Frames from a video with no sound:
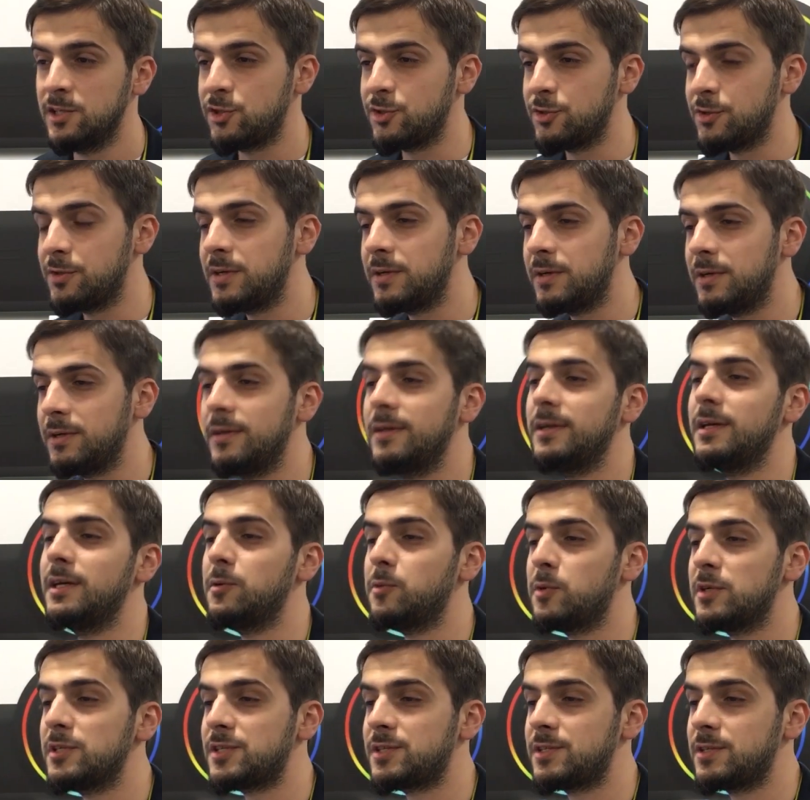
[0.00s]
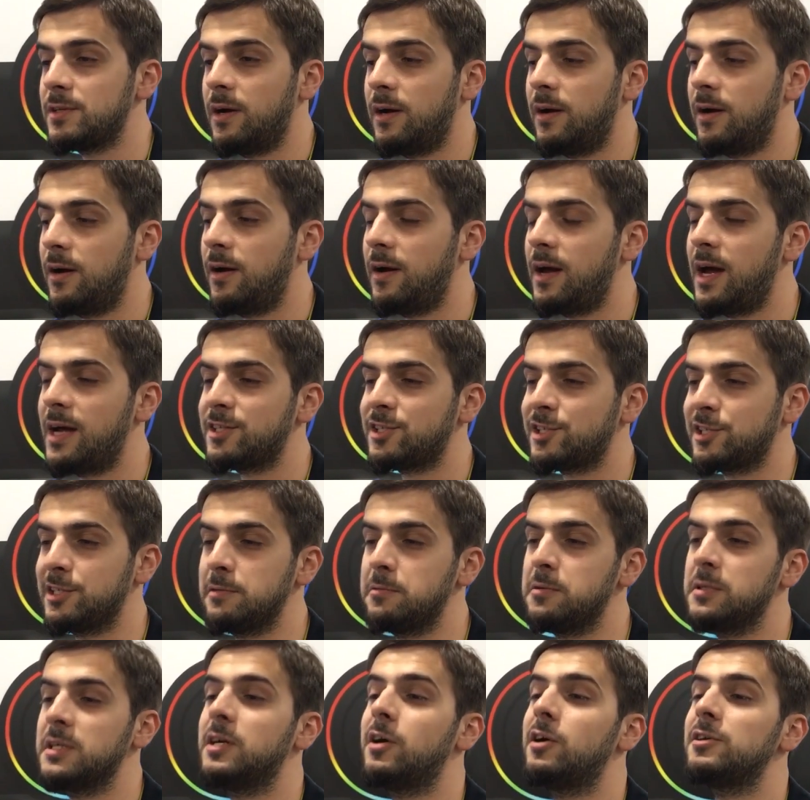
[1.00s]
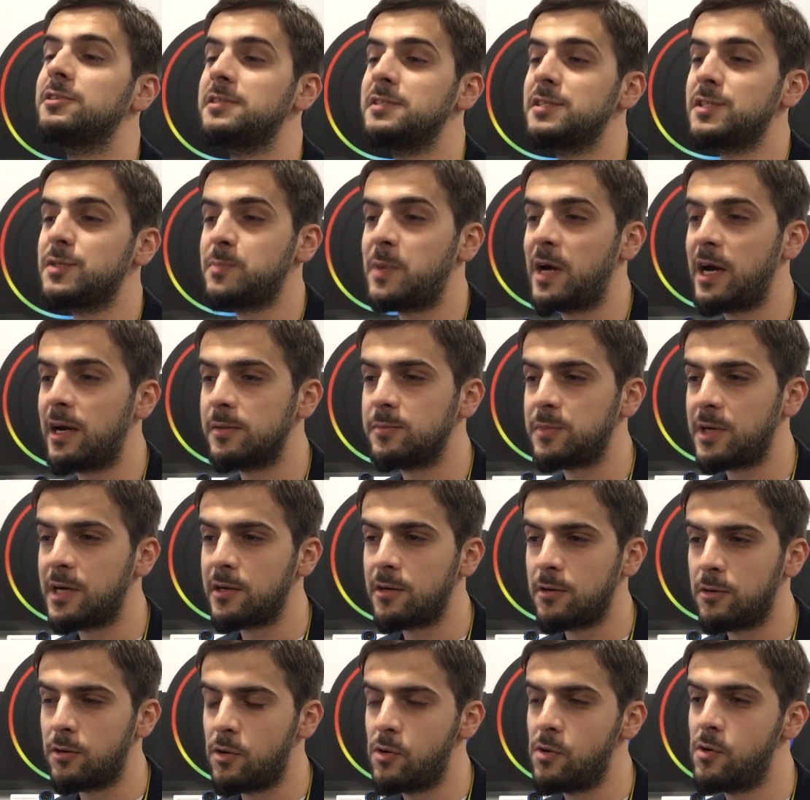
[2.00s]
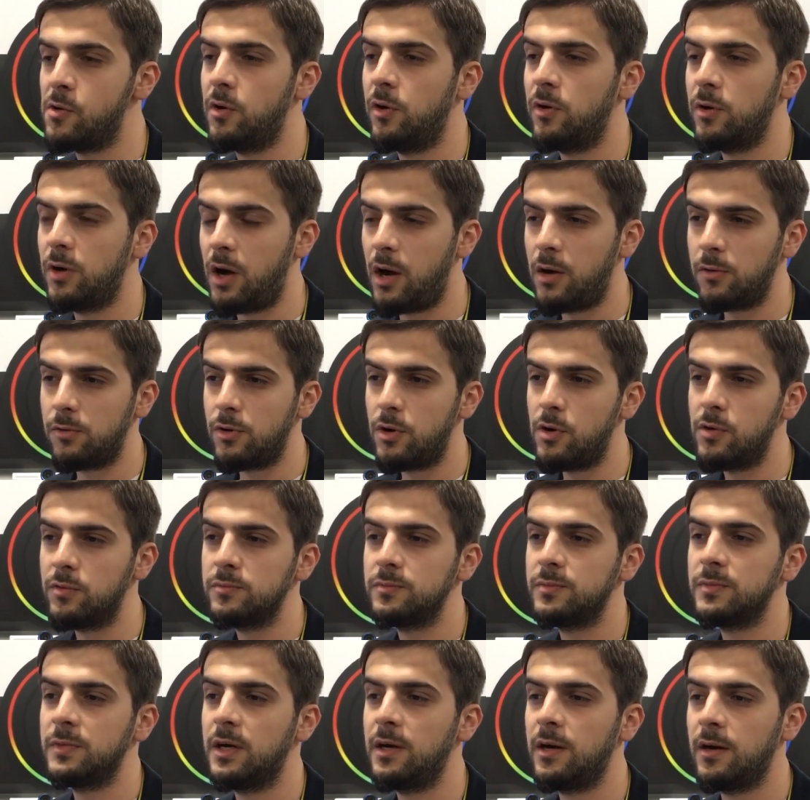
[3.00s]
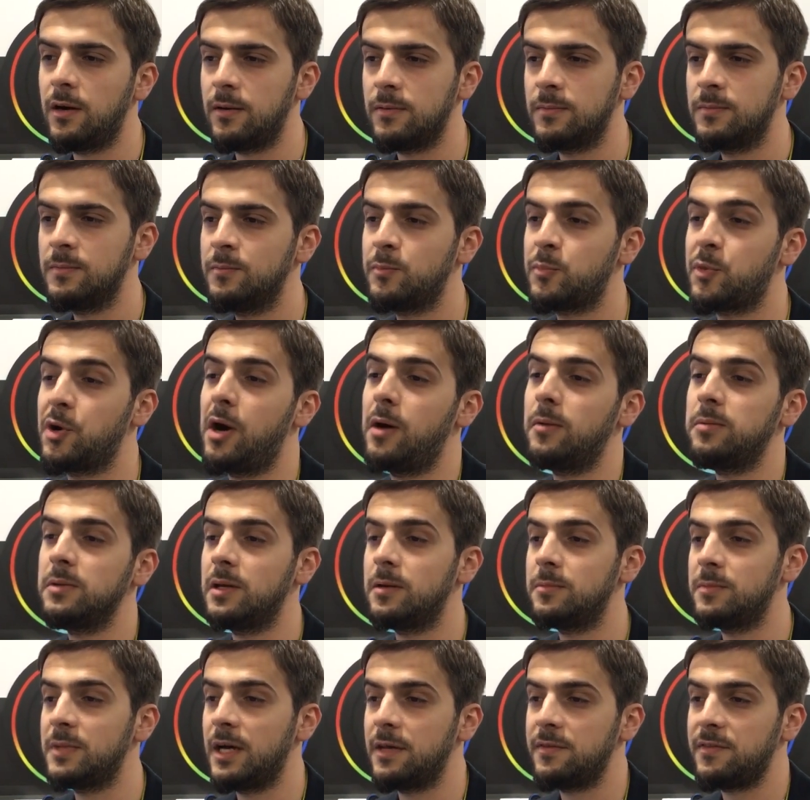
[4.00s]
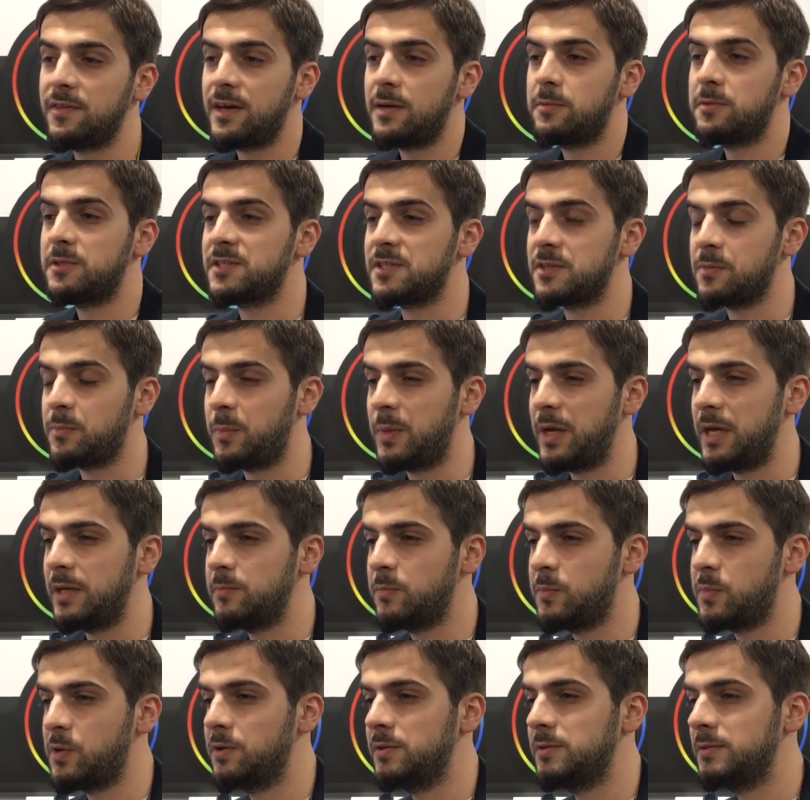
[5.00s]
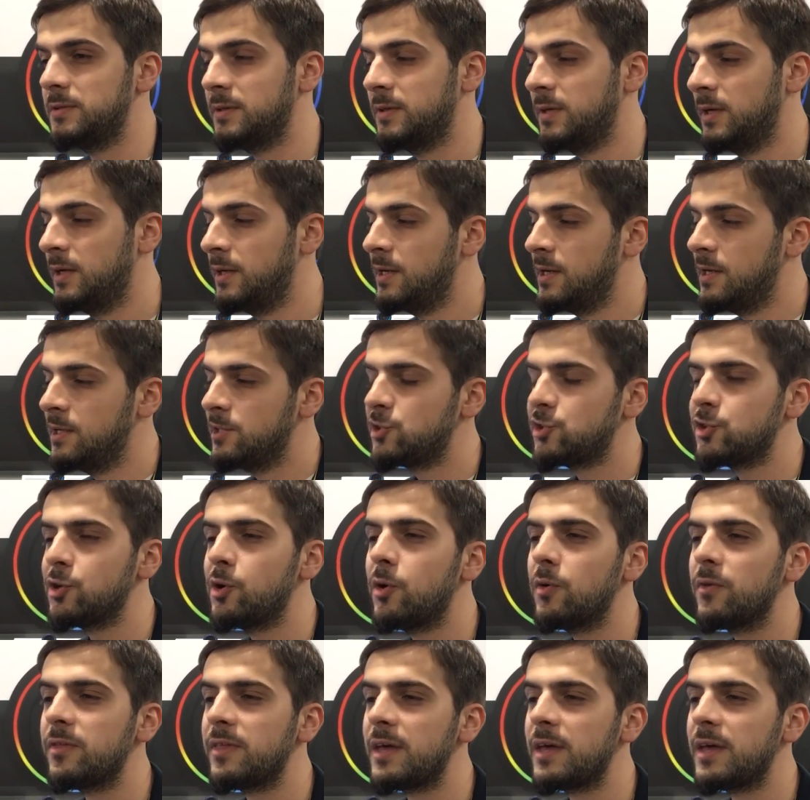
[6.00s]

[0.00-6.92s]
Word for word: So it, it was uh, actually we got inspired by our, our own uh, problem, and that was the pain point. So